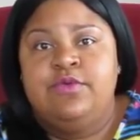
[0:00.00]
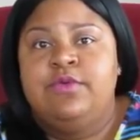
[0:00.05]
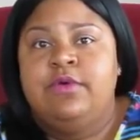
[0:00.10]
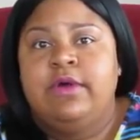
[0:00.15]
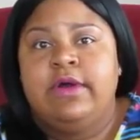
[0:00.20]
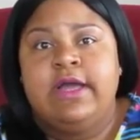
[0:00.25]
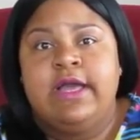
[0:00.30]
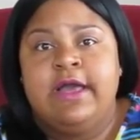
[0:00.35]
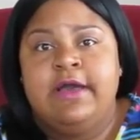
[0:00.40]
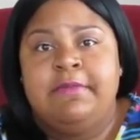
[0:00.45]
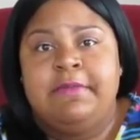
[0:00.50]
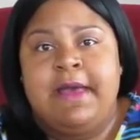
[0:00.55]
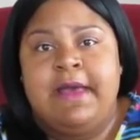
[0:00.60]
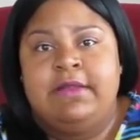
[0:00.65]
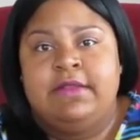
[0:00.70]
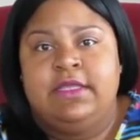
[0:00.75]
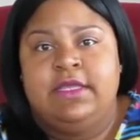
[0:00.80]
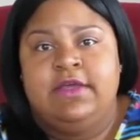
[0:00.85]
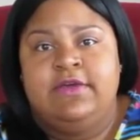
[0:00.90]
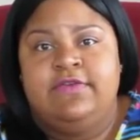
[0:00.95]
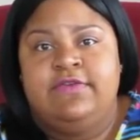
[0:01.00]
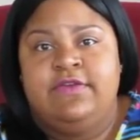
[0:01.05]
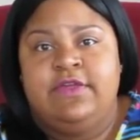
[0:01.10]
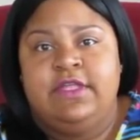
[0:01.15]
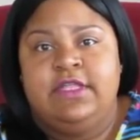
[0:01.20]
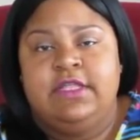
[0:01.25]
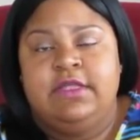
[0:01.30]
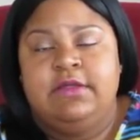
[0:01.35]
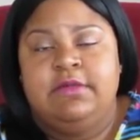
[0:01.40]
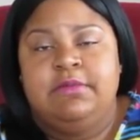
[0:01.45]
will come out of
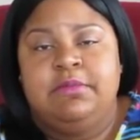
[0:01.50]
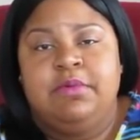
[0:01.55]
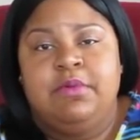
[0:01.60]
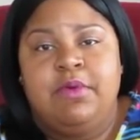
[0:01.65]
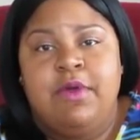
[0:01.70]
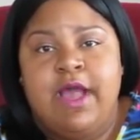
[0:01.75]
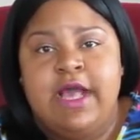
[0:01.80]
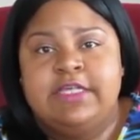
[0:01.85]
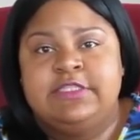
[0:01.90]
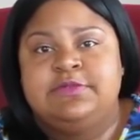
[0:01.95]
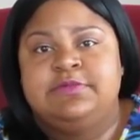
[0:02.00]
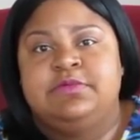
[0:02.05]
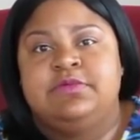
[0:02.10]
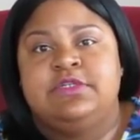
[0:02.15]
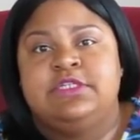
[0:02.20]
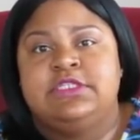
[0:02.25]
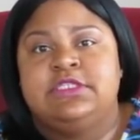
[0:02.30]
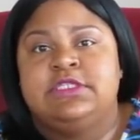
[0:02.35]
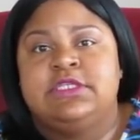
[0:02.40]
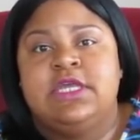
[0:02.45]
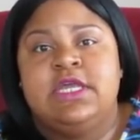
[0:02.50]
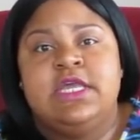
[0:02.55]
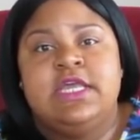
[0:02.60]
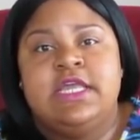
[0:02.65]
it prosperous